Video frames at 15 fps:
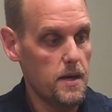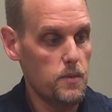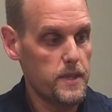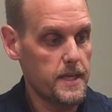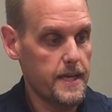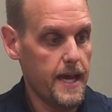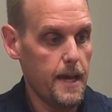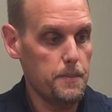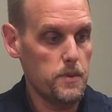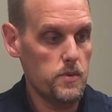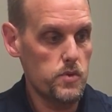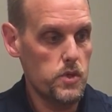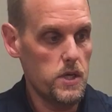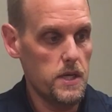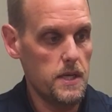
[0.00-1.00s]
with a capital
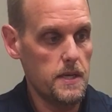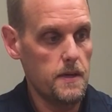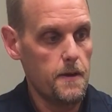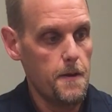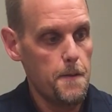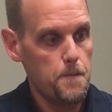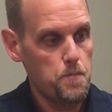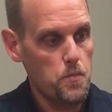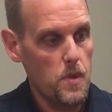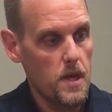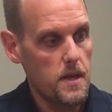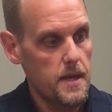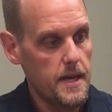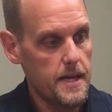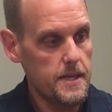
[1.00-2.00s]
G.
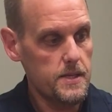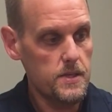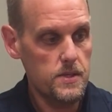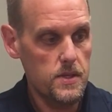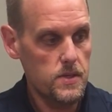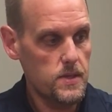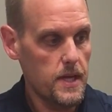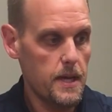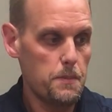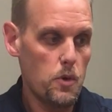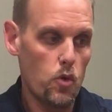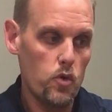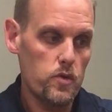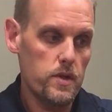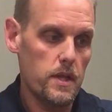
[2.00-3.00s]
This is the same
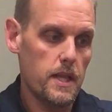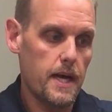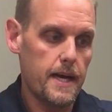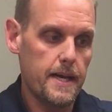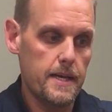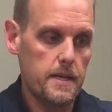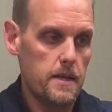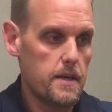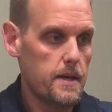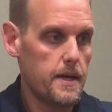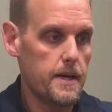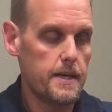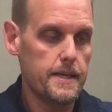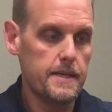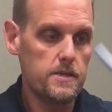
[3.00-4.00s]
Ortholite
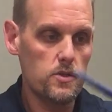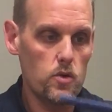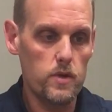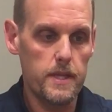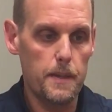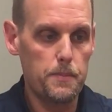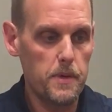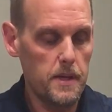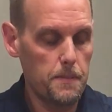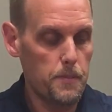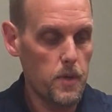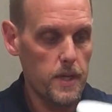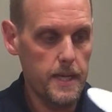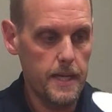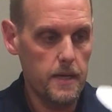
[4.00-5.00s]
insole they've been
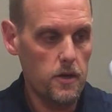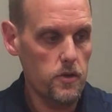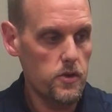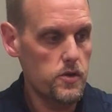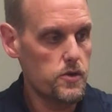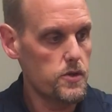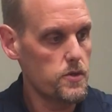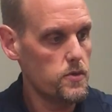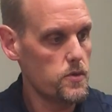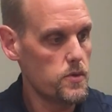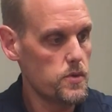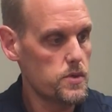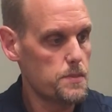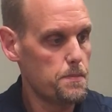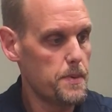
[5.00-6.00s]
putting in all their
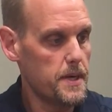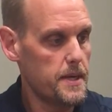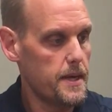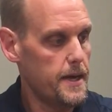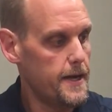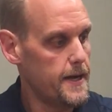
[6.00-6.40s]
shoes, but